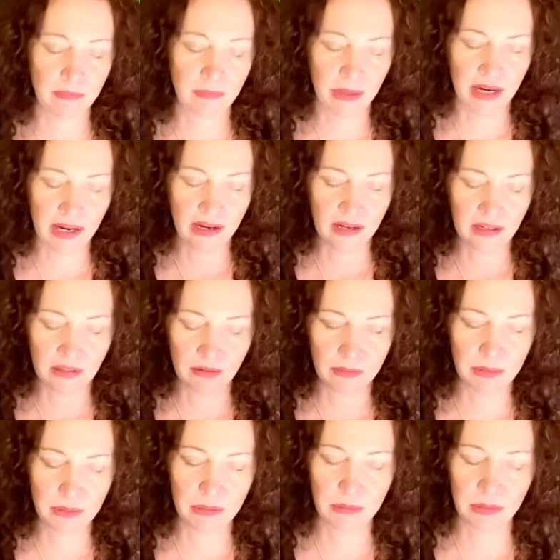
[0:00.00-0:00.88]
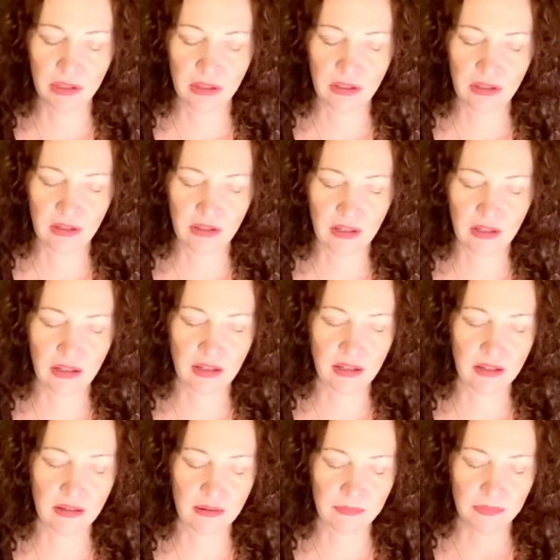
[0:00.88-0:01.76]
back. Remember,
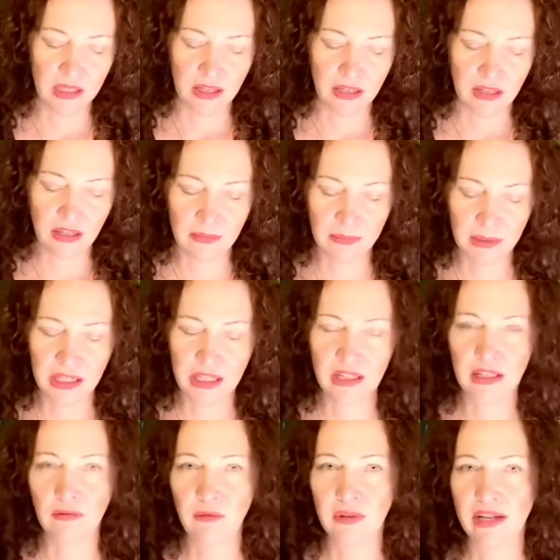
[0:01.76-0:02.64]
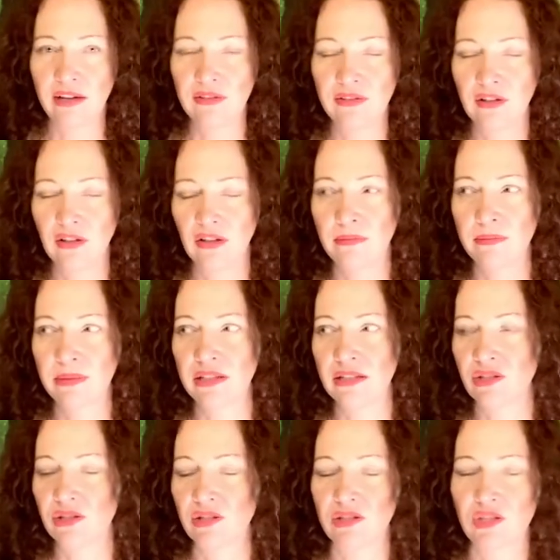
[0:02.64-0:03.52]
in the beginning, we had the hermit
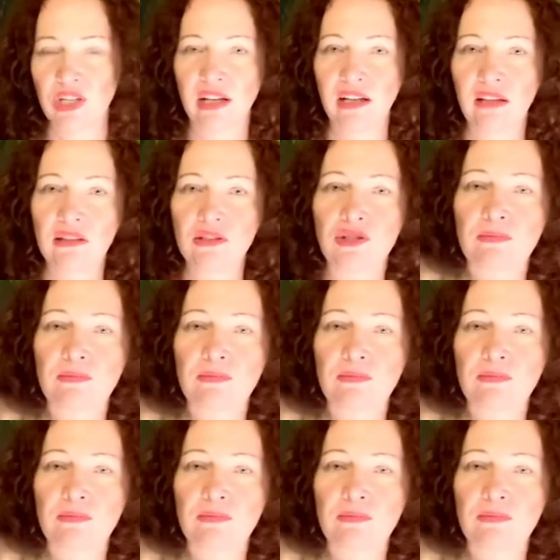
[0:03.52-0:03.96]
in the challenge